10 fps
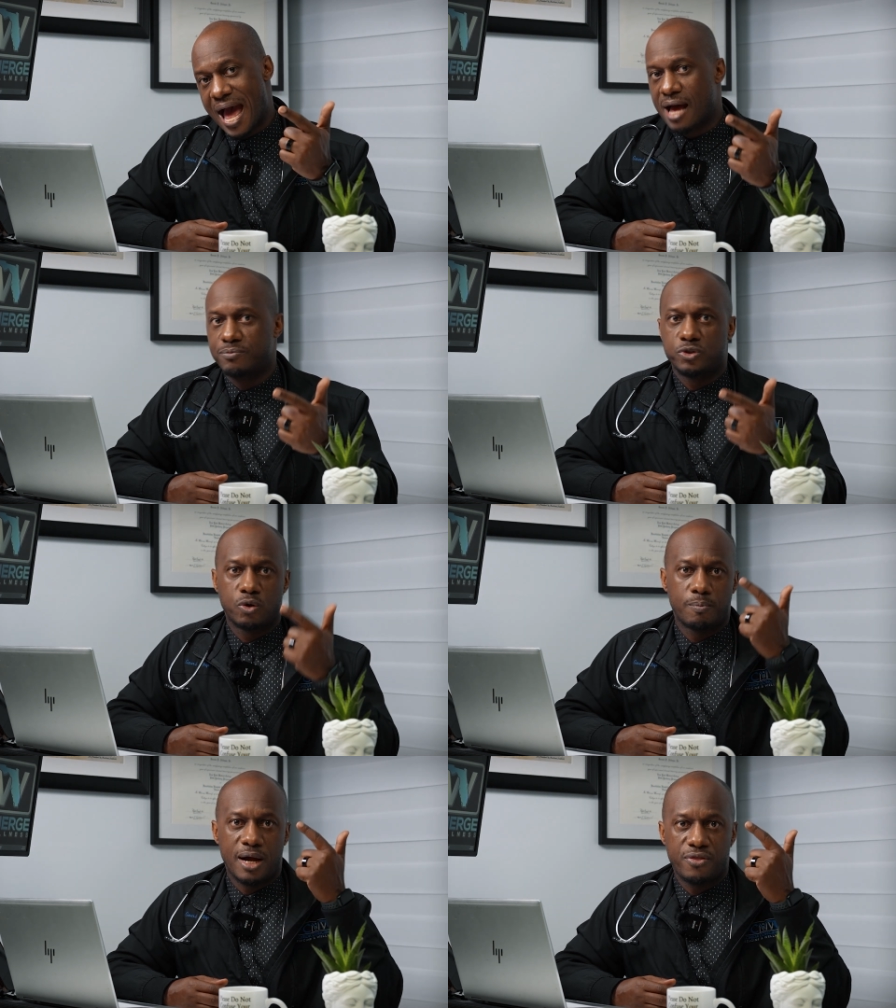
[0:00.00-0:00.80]
abs
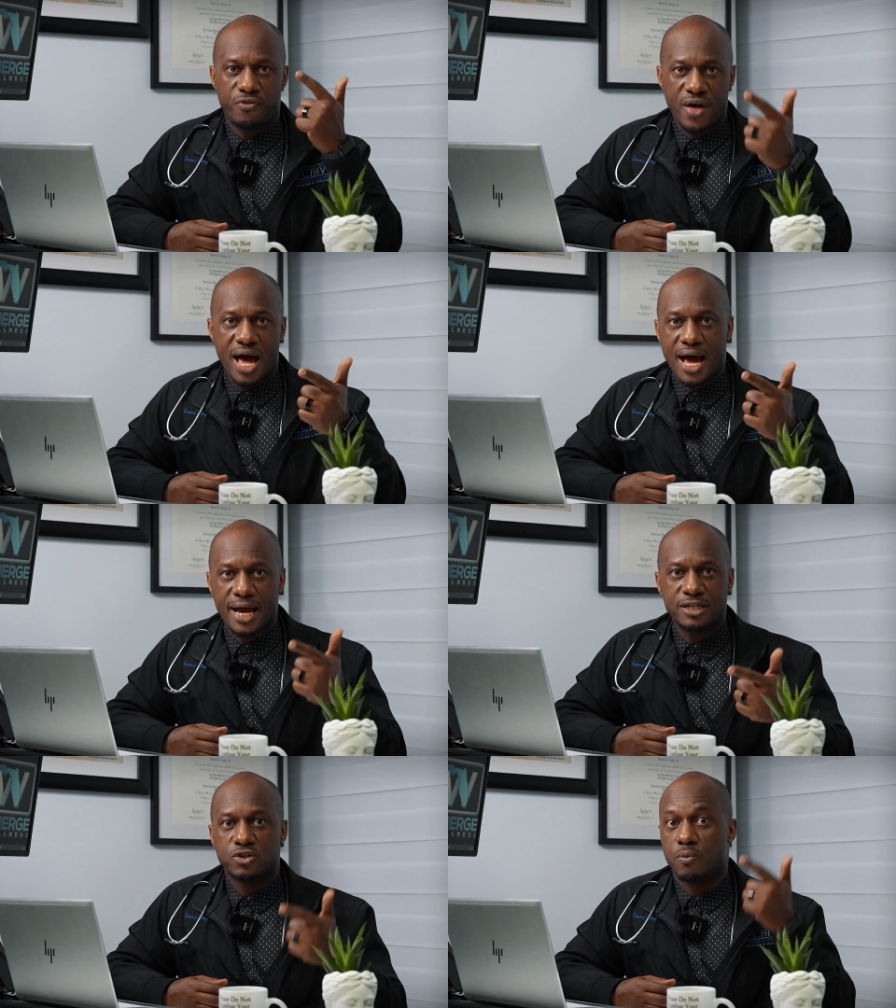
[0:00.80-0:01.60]
or my
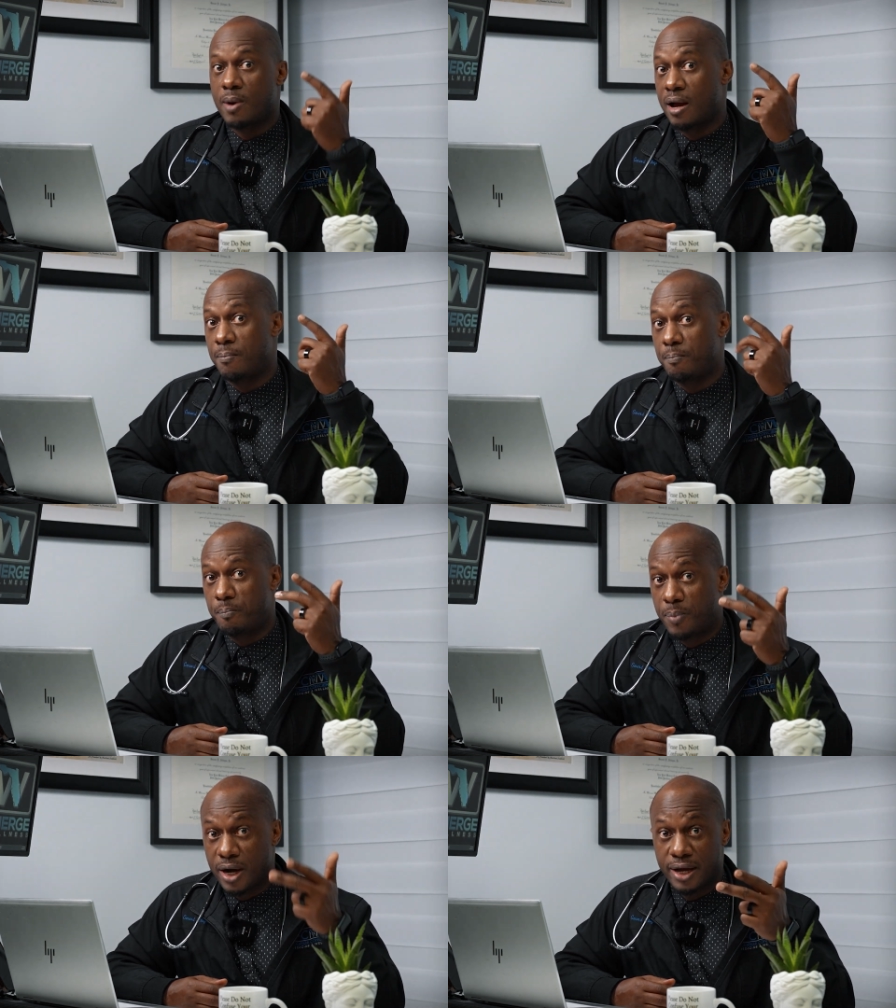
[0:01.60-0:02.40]
thighs or my
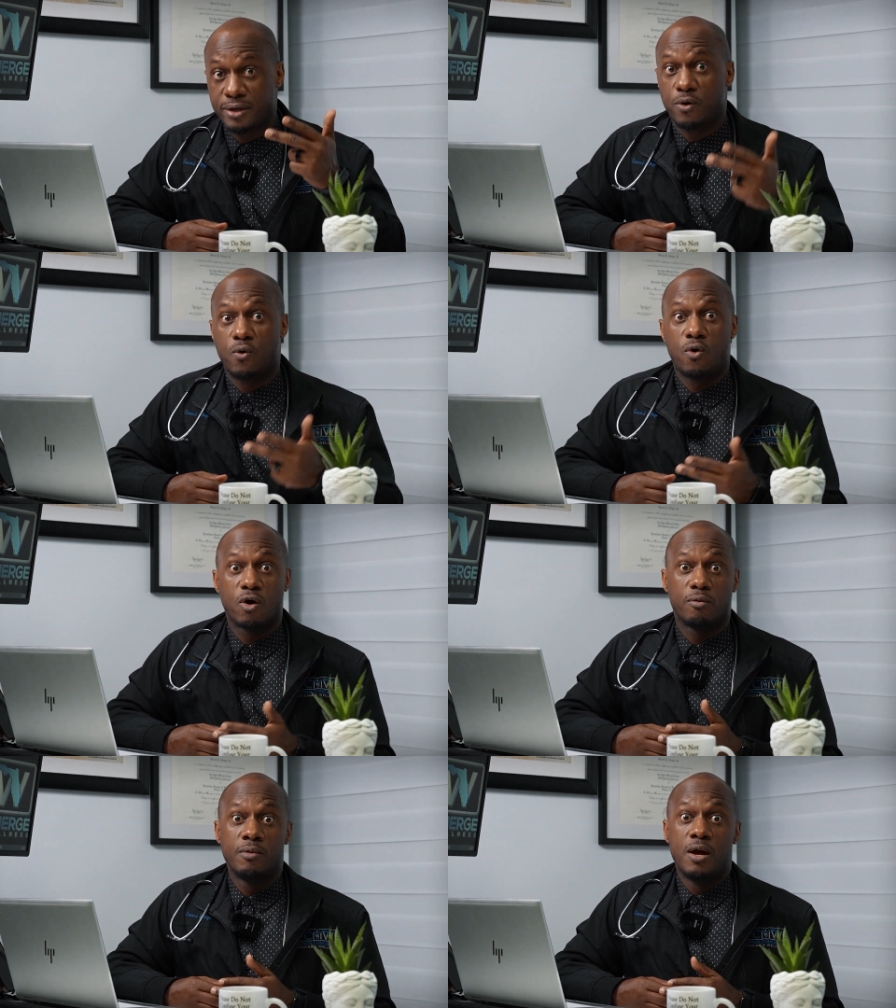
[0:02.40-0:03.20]
butt or
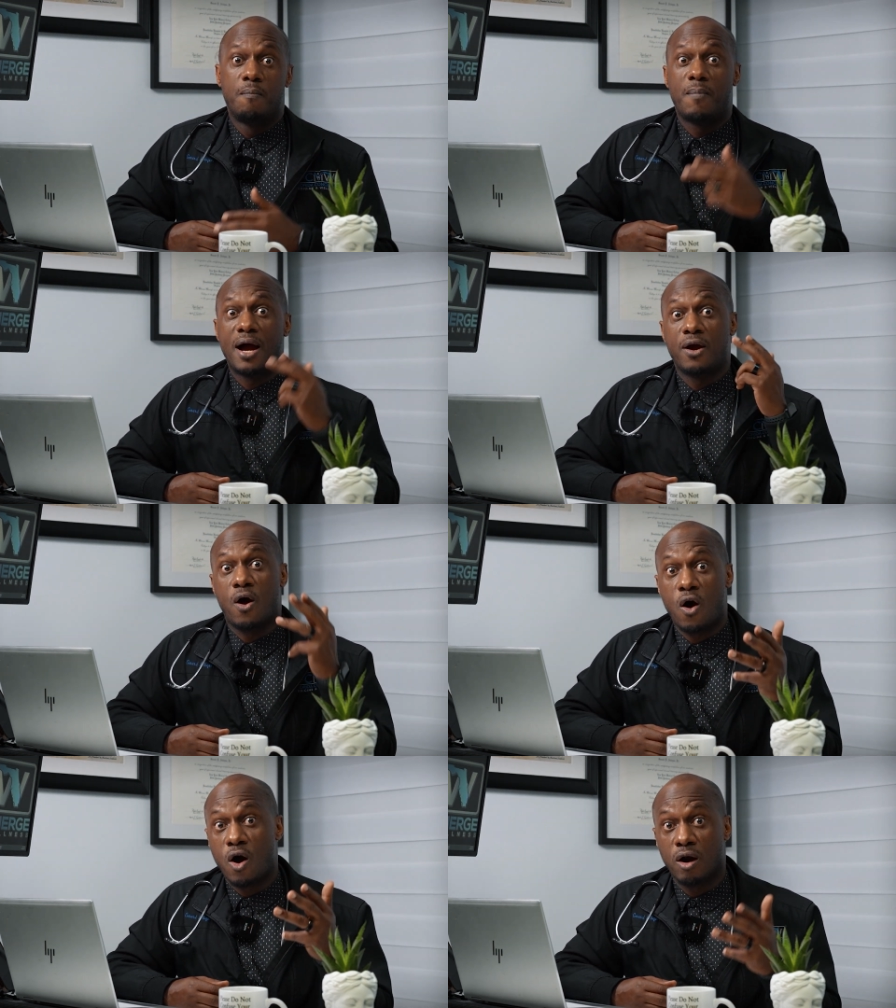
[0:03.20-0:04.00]
my
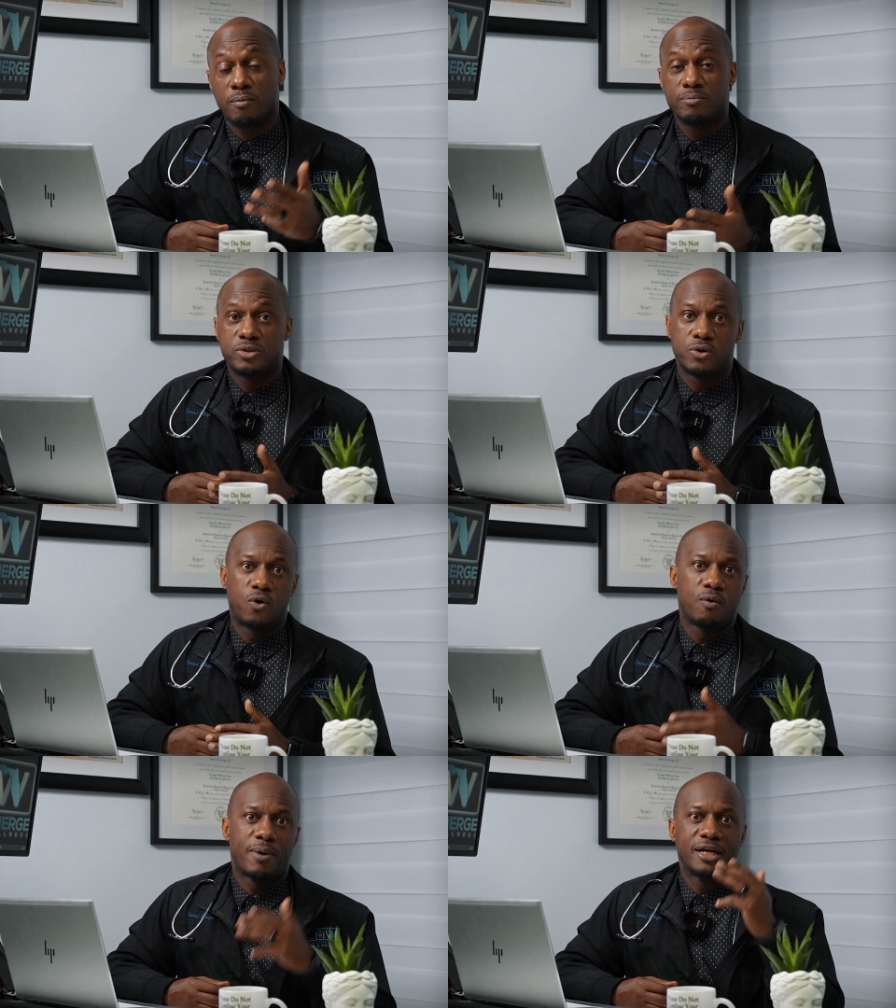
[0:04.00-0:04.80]
arms
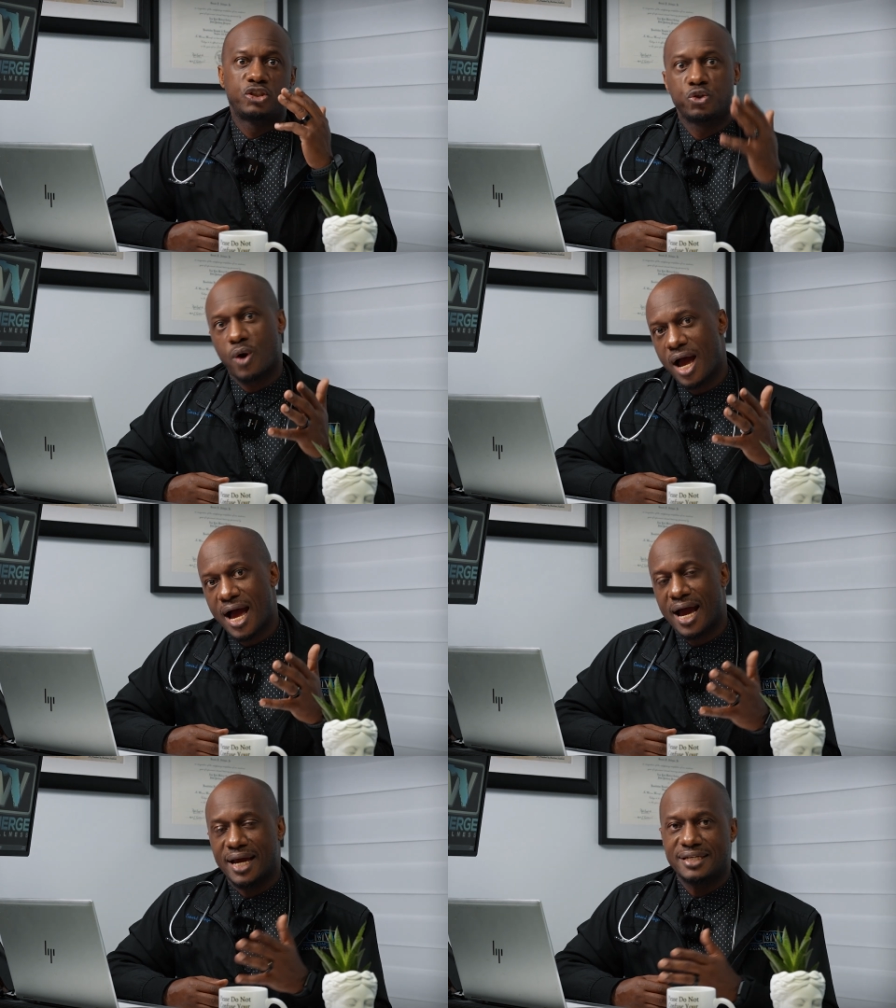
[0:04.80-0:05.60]
or my
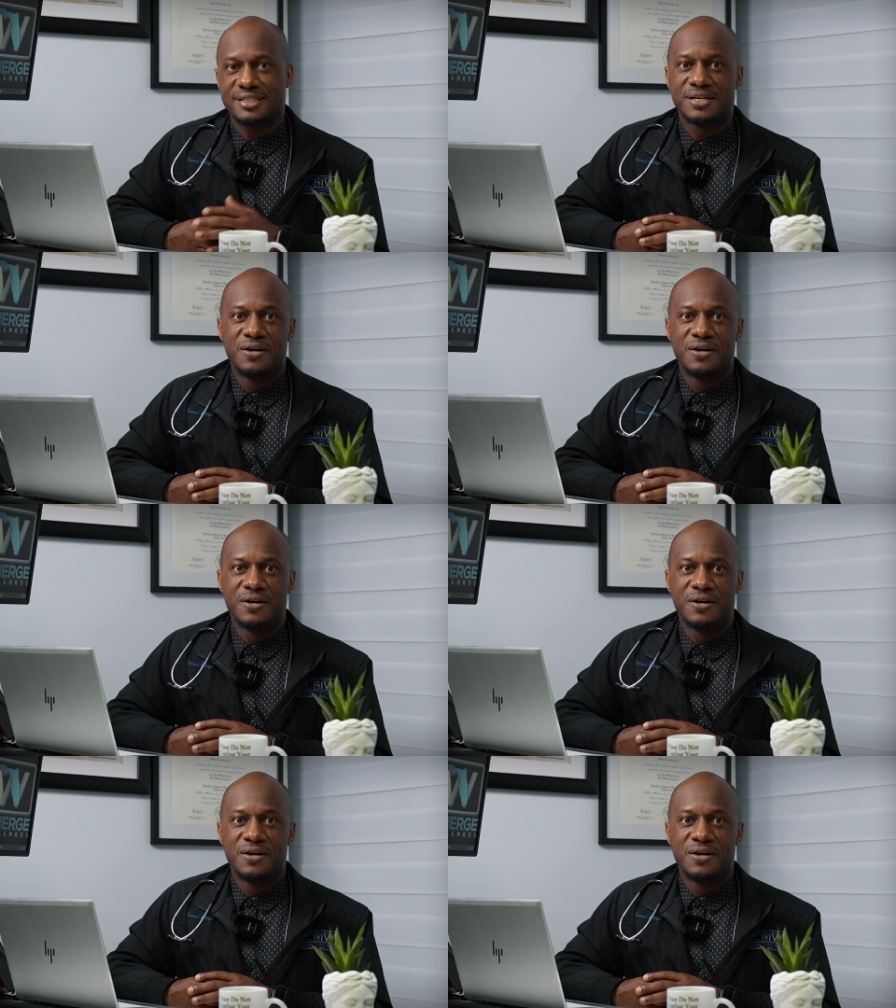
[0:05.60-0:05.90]
tries,